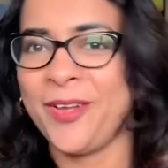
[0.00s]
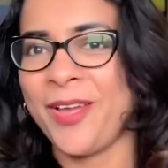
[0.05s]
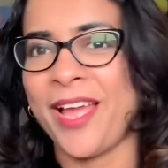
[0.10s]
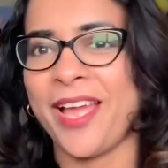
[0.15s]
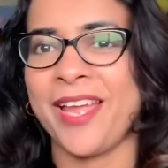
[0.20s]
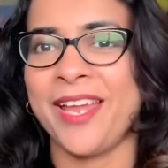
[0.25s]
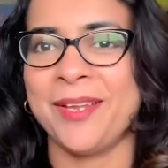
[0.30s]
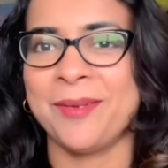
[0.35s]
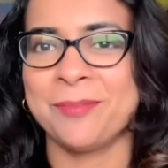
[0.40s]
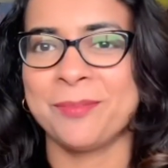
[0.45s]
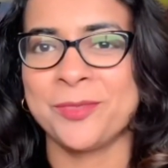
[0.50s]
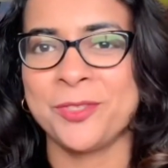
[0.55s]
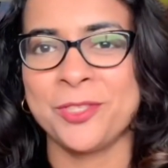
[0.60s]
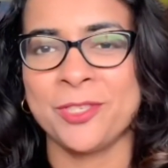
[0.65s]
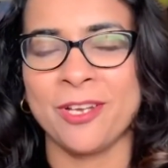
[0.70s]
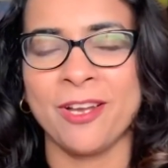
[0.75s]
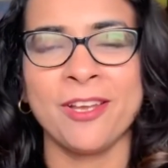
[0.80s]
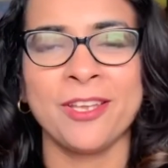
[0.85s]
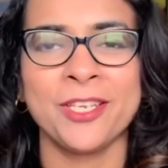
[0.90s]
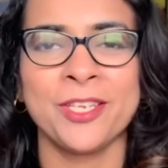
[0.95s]
I am
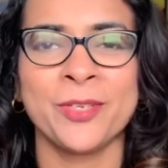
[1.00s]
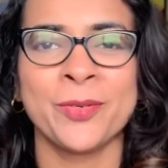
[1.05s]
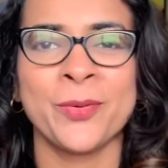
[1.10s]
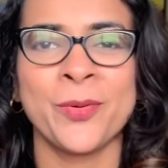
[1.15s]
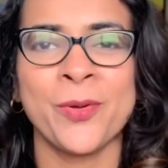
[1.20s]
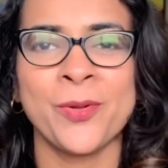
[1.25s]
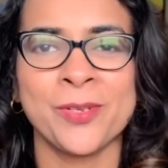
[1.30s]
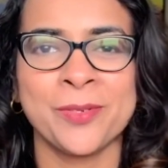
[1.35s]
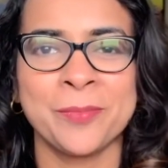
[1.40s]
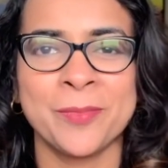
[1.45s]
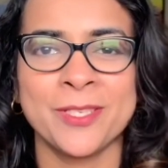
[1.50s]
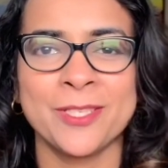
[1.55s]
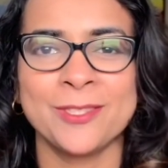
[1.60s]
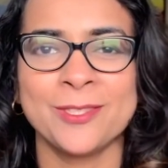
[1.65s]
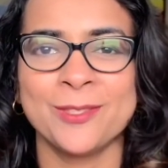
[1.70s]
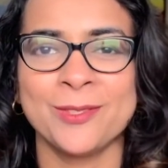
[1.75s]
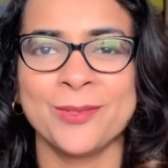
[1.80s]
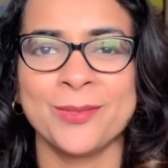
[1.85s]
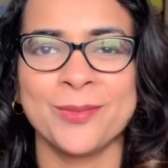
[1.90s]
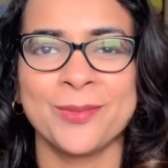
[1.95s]
sure you all must
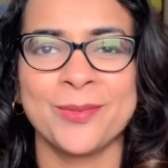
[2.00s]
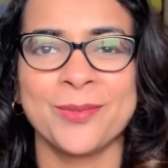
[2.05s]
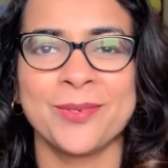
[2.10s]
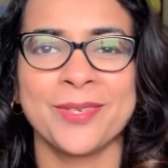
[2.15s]
know